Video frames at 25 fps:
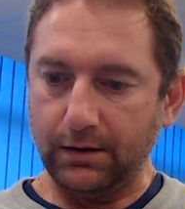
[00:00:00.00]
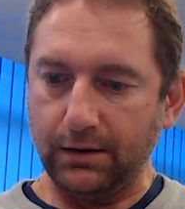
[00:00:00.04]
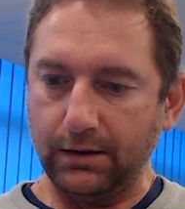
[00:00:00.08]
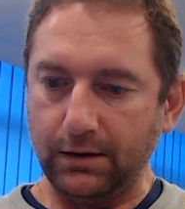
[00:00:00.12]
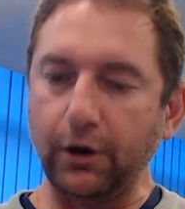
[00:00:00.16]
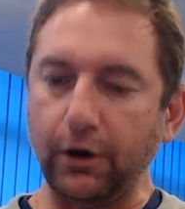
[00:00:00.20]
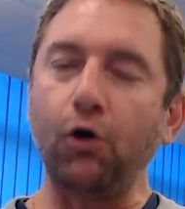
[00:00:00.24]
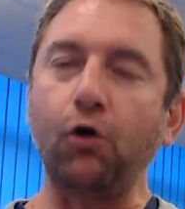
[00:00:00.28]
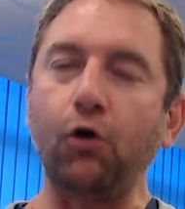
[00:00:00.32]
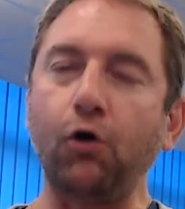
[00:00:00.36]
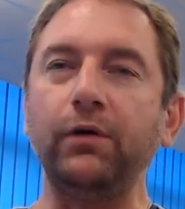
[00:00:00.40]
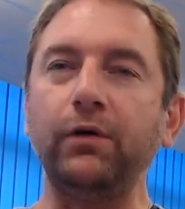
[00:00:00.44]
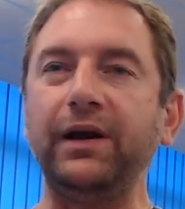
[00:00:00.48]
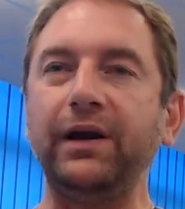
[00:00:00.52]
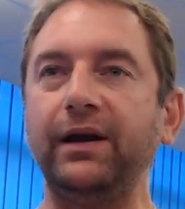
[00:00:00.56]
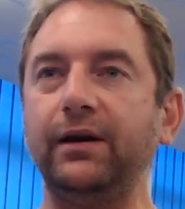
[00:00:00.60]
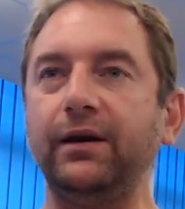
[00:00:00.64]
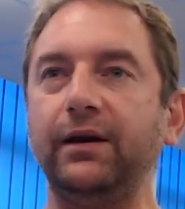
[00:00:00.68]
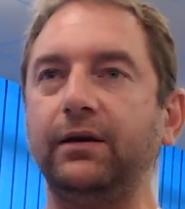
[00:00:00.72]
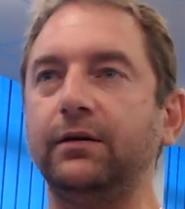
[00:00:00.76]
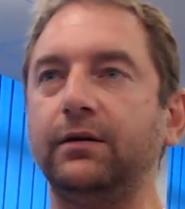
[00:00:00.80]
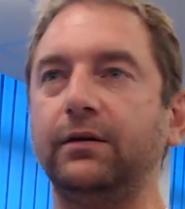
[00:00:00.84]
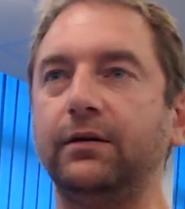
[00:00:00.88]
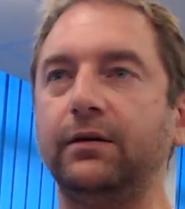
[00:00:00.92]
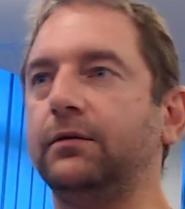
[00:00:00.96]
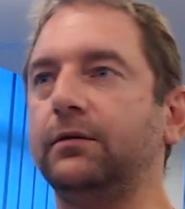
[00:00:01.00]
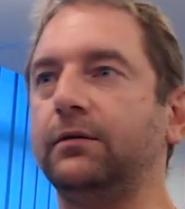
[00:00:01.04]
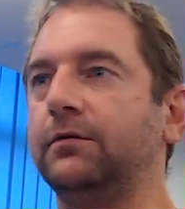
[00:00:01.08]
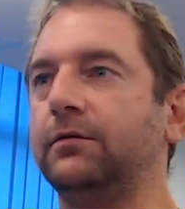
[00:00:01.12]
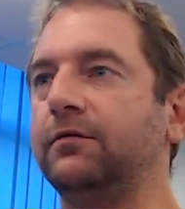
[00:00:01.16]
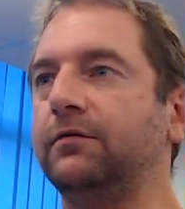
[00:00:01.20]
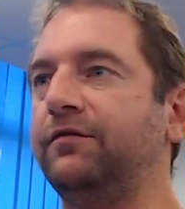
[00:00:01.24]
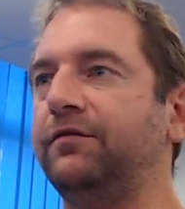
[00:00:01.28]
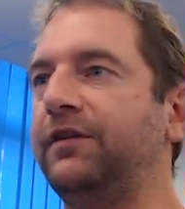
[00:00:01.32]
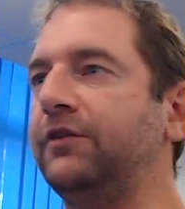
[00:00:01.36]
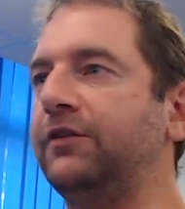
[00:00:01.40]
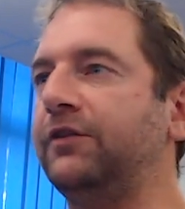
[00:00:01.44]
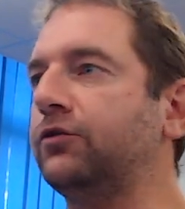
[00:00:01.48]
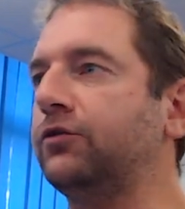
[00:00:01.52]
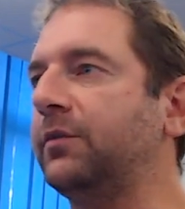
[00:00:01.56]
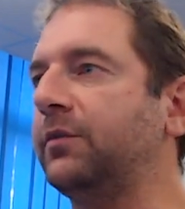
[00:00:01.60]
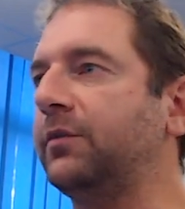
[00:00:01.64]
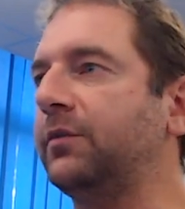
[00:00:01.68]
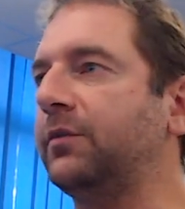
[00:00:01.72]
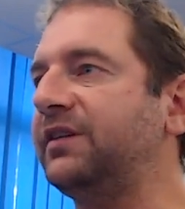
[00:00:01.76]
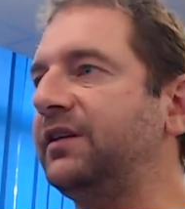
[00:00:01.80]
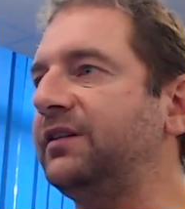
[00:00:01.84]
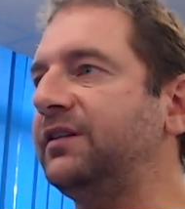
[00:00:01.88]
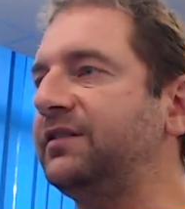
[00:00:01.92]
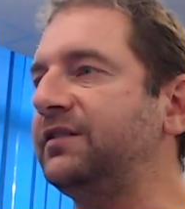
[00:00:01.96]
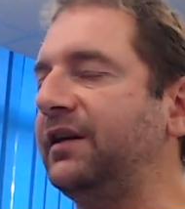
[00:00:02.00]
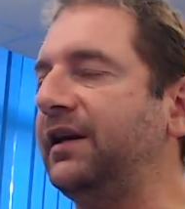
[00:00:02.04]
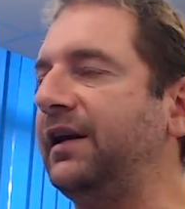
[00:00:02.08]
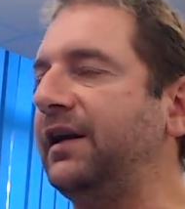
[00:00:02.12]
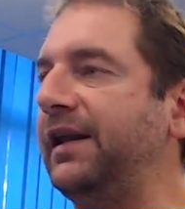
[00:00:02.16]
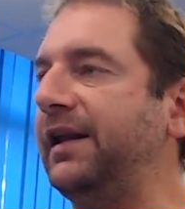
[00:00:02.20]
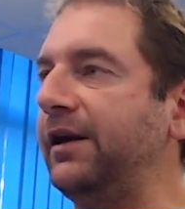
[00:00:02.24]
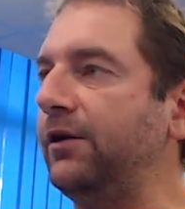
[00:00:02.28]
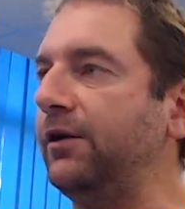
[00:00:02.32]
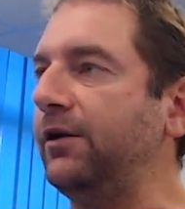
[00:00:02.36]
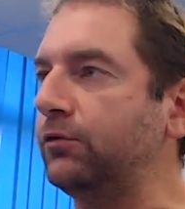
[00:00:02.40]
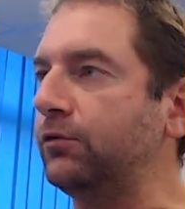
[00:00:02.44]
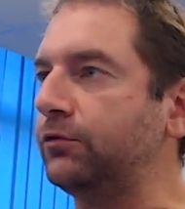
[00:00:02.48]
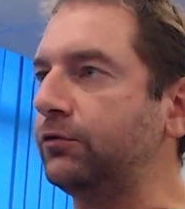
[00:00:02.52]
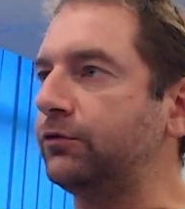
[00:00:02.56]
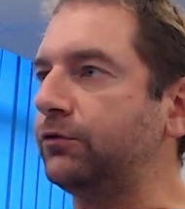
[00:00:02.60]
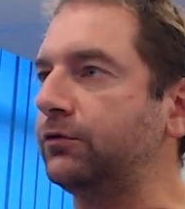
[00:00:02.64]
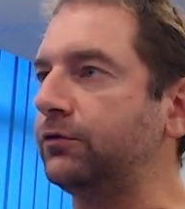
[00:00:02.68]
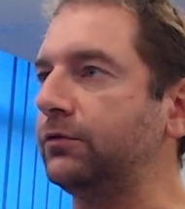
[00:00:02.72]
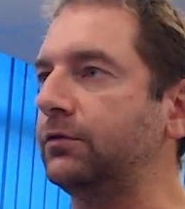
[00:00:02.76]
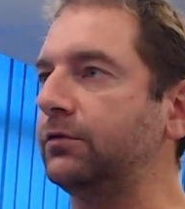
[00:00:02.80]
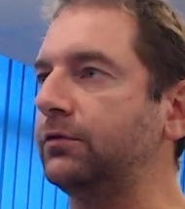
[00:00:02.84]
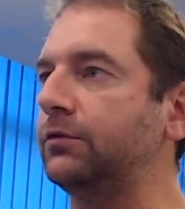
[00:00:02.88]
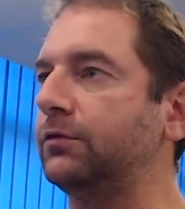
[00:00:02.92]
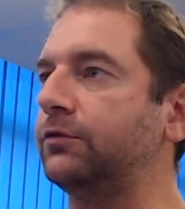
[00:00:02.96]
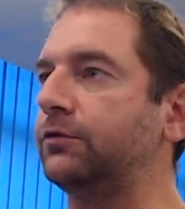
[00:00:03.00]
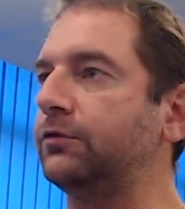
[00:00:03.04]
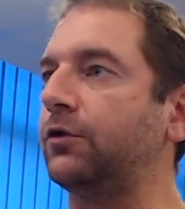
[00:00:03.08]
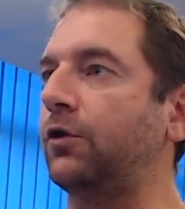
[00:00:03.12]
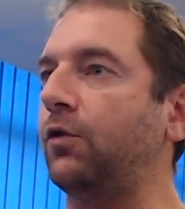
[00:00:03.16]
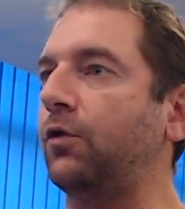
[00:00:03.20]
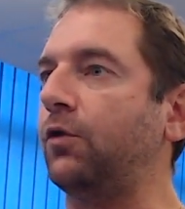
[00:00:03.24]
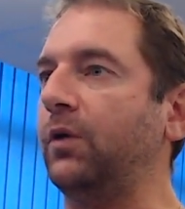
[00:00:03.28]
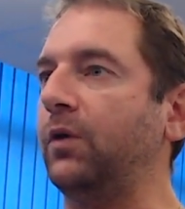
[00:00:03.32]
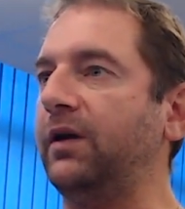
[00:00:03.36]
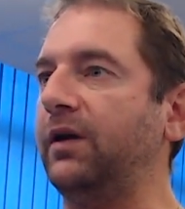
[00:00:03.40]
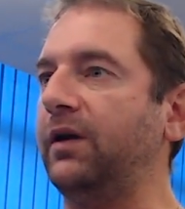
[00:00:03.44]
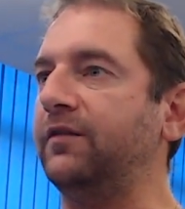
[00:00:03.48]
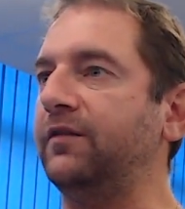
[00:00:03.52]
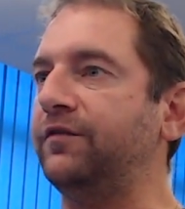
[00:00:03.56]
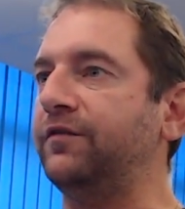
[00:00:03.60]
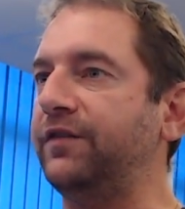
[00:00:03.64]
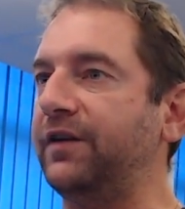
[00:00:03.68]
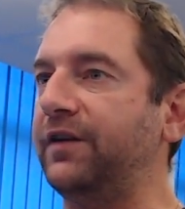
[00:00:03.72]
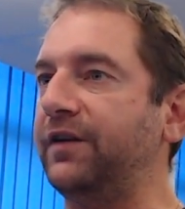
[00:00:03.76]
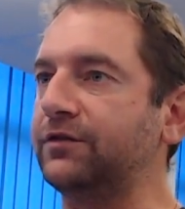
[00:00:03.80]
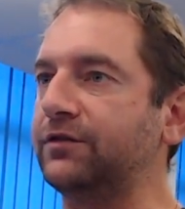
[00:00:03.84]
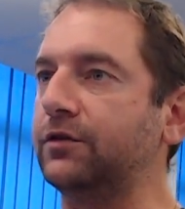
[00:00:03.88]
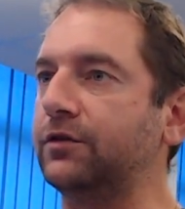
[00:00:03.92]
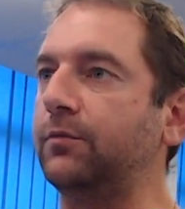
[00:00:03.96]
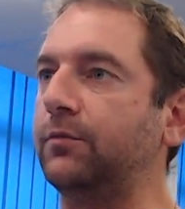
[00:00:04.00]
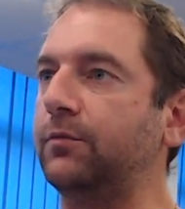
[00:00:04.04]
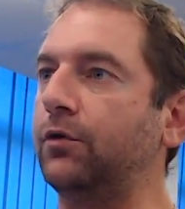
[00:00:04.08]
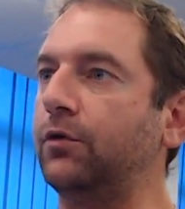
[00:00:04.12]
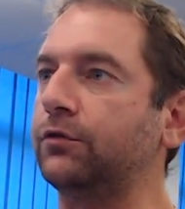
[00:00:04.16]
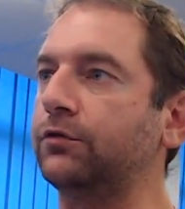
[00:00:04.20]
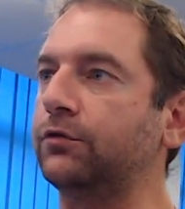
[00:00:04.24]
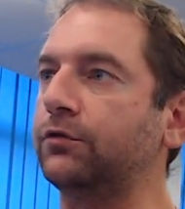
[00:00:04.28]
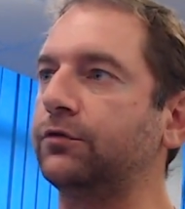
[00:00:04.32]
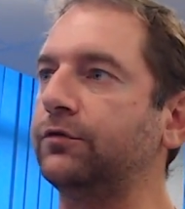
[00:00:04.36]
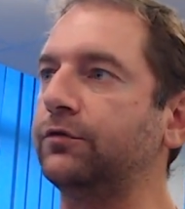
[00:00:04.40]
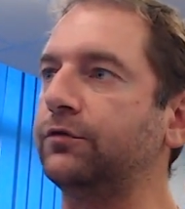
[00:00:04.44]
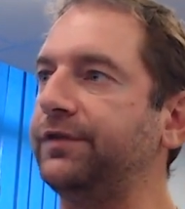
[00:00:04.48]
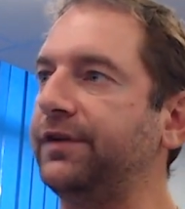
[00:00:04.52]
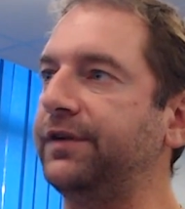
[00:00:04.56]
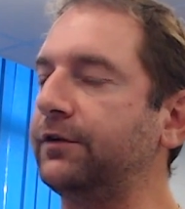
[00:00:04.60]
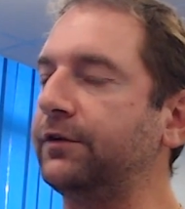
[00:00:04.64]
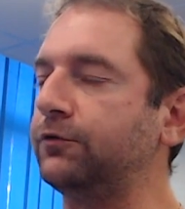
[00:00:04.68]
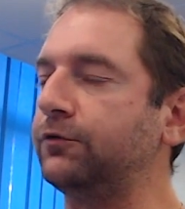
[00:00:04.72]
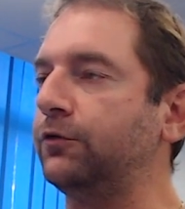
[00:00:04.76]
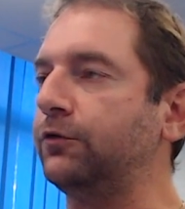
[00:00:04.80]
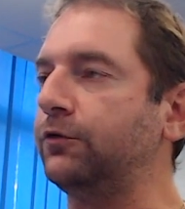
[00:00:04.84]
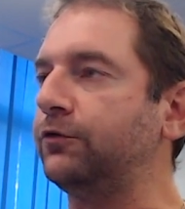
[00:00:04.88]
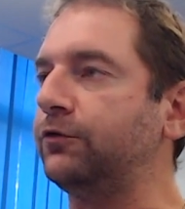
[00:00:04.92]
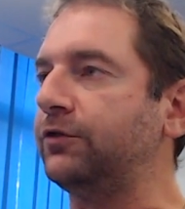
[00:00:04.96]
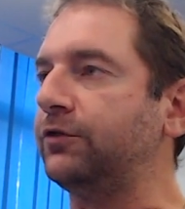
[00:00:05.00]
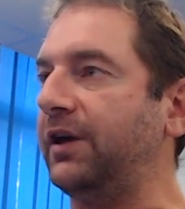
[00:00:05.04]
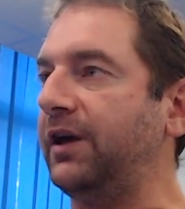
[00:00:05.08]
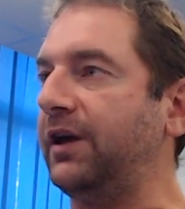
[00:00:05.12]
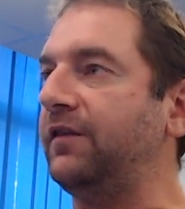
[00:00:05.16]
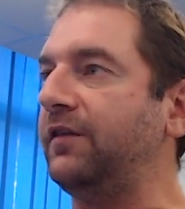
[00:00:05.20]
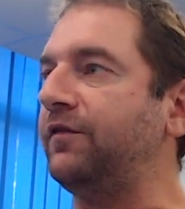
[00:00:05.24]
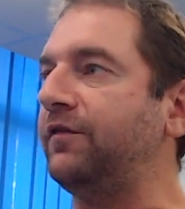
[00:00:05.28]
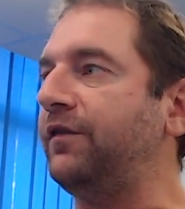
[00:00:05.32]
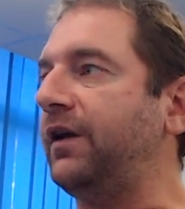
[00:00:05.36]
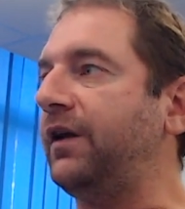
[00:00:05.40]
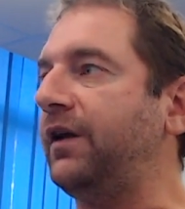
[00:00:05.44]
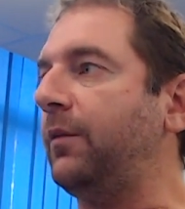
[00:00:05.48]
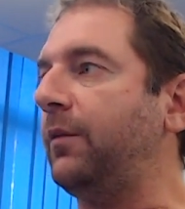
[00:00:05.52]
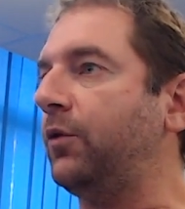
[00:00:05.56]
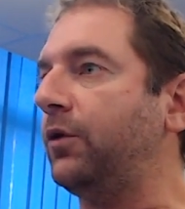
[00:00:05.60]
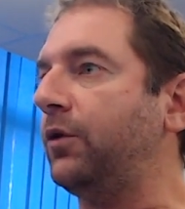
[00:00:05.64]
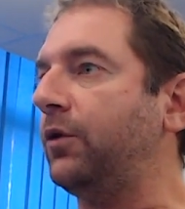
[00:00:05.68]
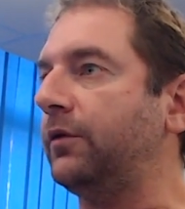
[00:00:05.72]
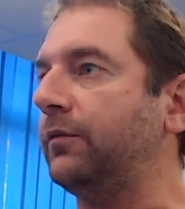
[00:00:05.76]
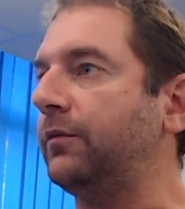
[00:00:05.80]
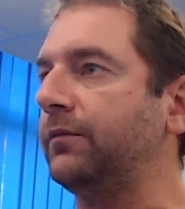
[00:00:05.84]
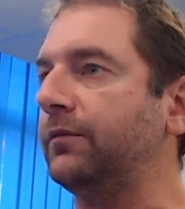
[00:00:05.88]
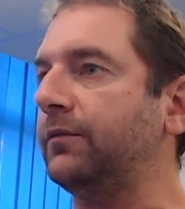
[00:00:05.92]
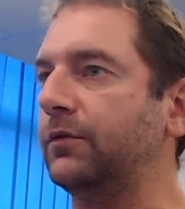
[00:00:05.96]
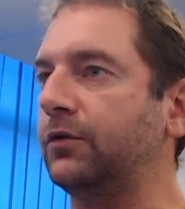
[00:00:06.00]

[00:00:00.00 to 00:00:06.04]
Cloning virtual machines in Linux, so in VirtualBox versus in VMware.